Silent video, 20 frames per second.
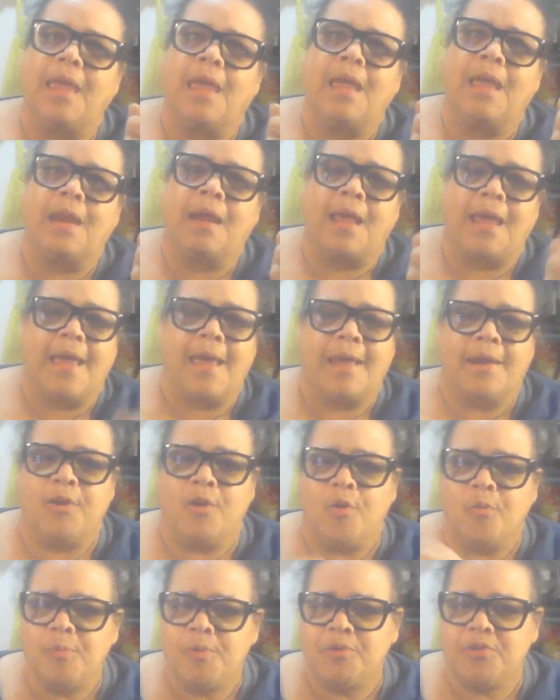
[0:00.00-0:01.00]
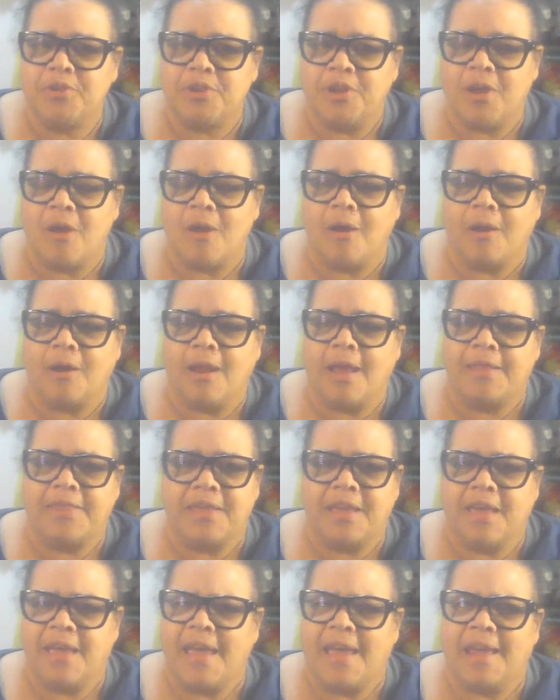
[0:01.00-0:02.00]
and I had no music on. I
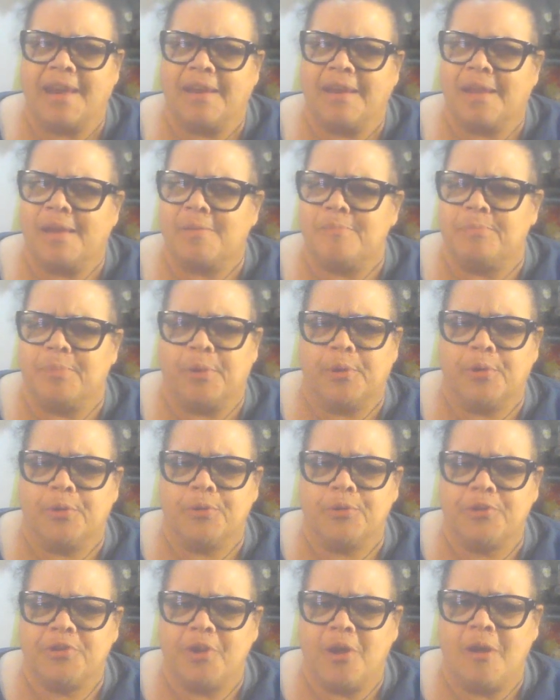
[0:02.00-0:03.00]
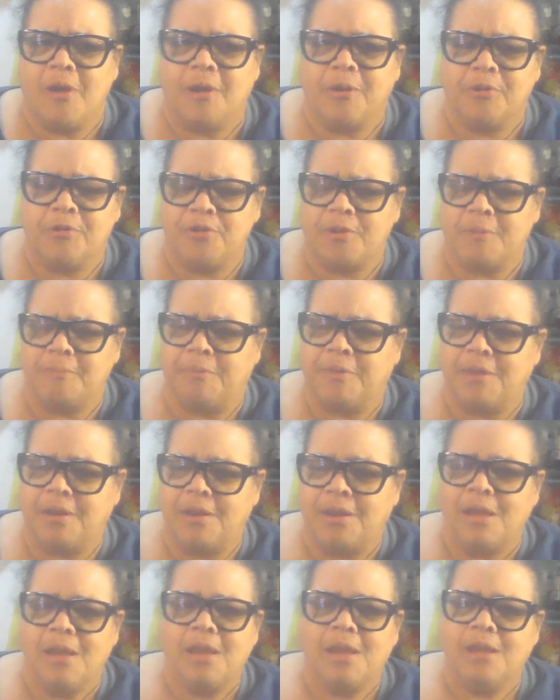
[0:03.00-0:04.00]
think I had like birds on or
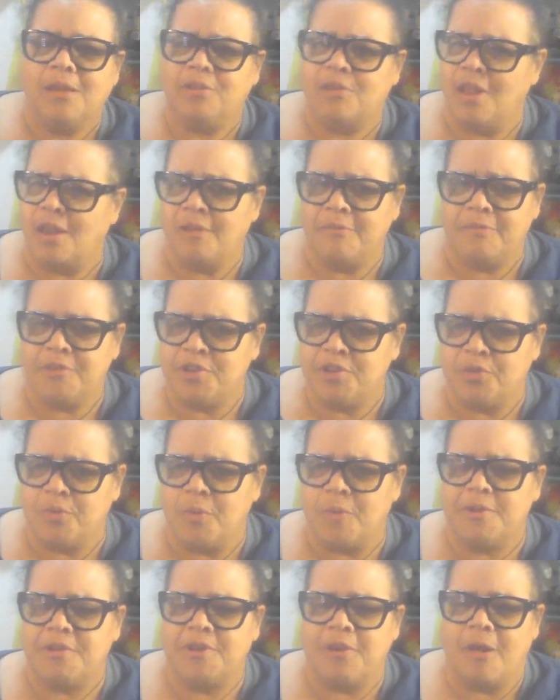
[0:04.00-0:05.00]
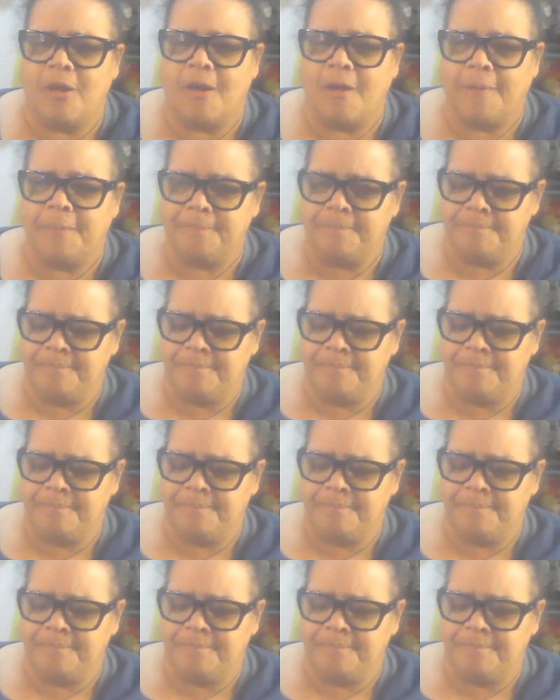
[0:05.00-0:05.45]
something. Television wasn't on.